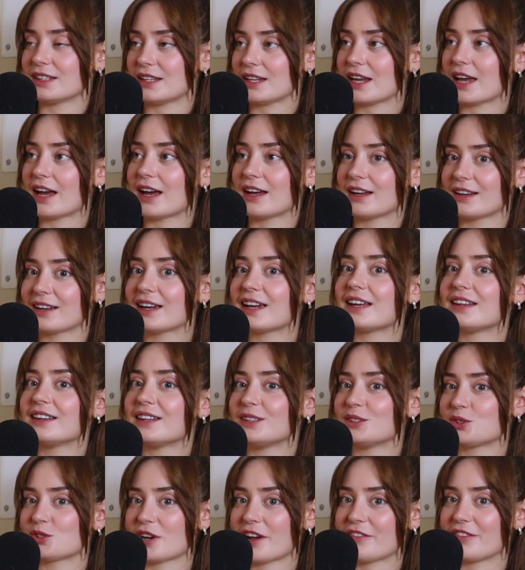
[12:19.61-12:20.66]
Yeah. And
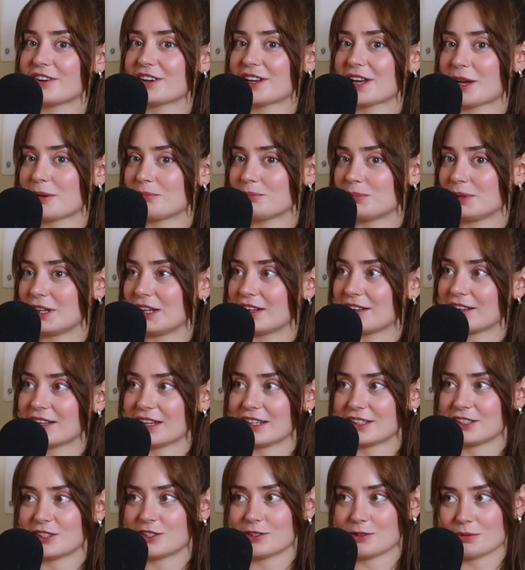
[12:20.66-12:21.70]
then Trevor kept being
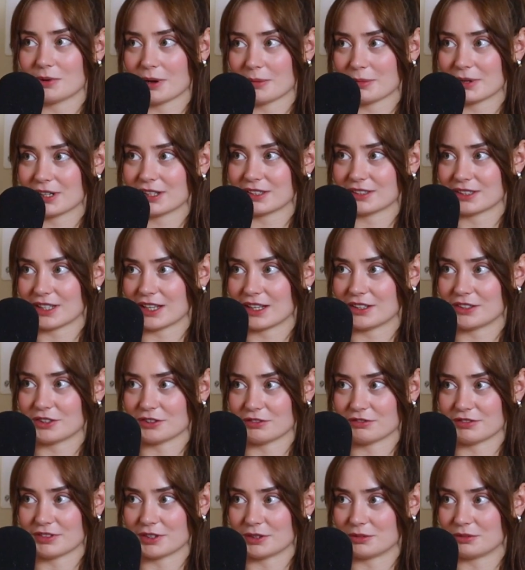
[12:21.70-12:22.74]
like, do you want me to take your
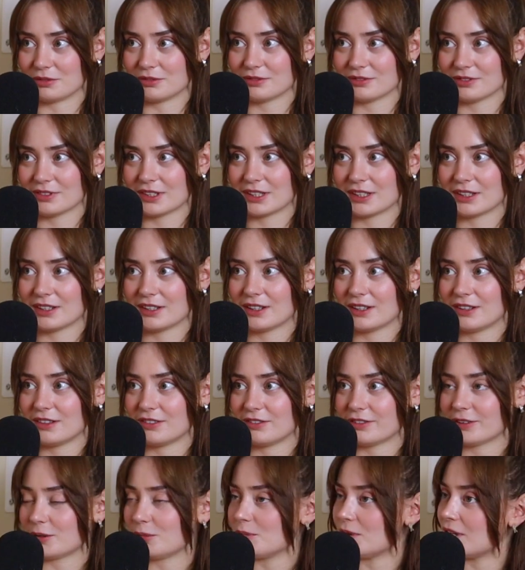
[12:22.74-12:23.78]
phone
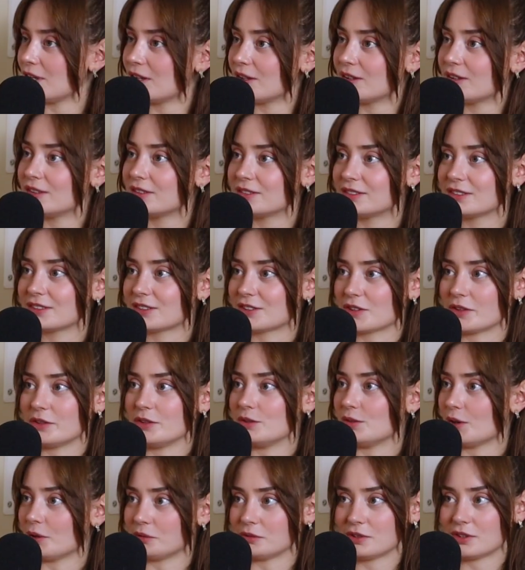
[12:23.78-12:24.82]
from you so you
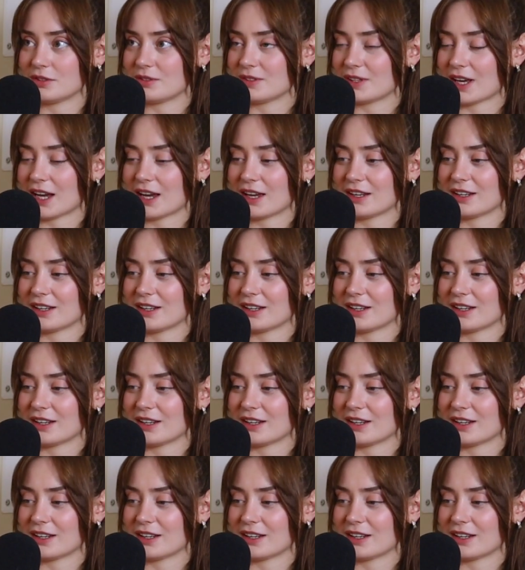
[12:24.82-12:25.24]
don't do that?